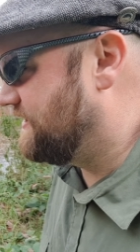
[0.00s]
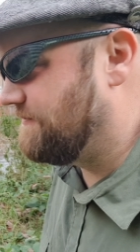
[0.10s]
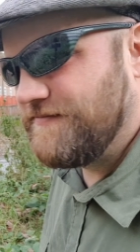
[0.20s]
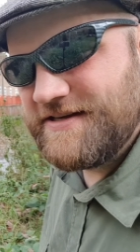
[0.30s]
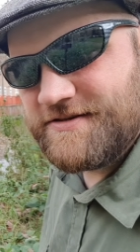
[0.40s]

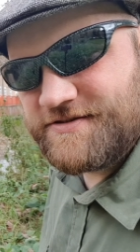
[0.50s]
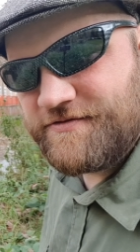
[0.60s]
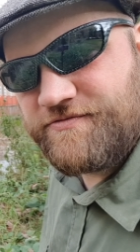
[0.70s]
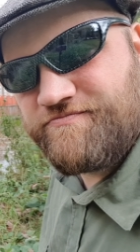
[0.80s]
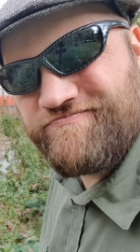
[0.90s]
Um, there's lots of
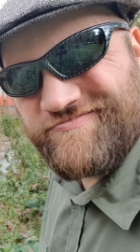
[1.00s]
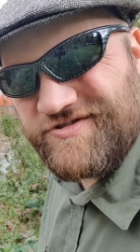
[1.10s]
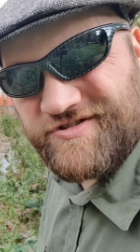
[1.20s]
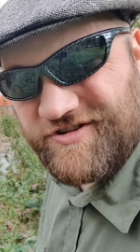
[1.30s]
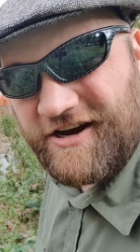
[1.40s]

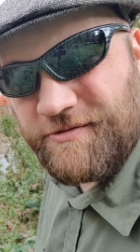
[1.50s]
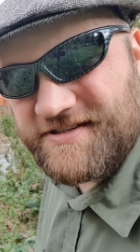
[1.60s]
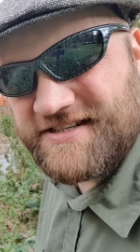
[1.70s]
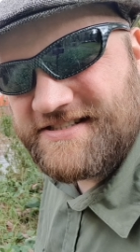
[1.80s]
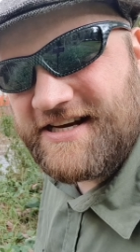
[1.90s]
trout,
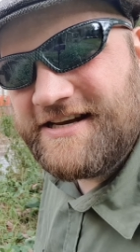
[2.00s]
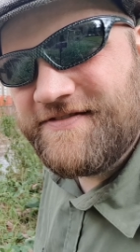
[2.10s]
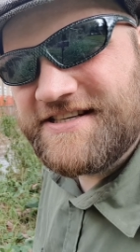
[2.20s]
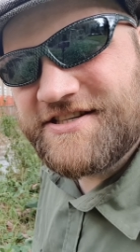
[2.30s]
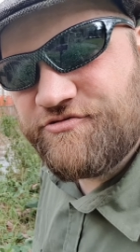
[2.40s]
as I say,
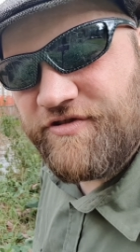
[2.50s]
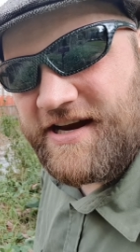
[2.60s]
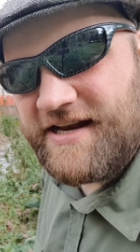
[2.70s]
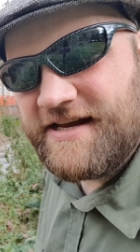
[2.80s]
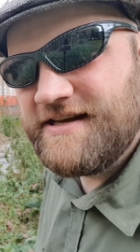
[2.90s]
there's
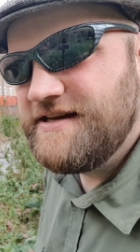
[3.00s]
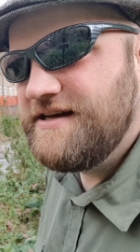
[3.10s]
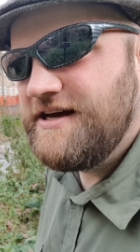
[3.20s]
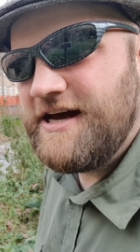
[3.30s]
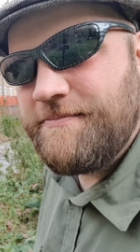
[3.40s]
grayling,
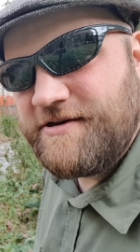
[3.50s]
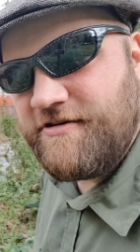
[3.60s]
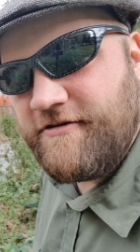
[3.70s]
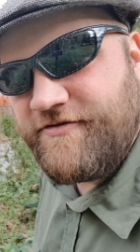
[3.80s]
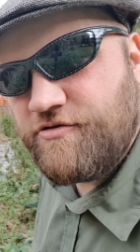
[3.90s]
uh, but there
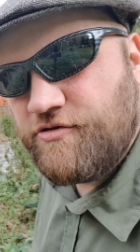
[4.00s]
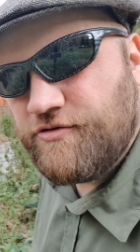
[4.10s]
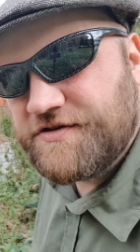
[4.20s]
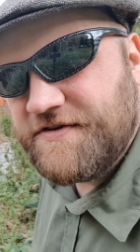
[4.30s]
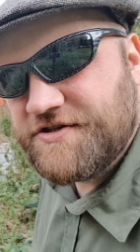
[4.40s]
are a few
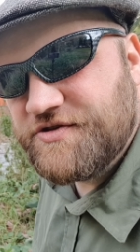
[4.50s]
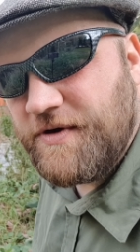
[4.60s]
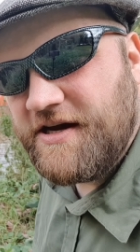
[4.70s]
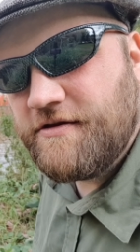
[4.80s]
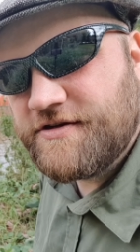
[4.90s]
coarse fish as
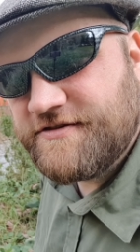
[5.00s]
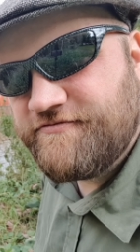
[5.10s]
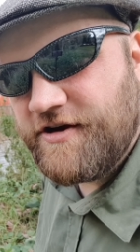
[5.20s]
well, lots of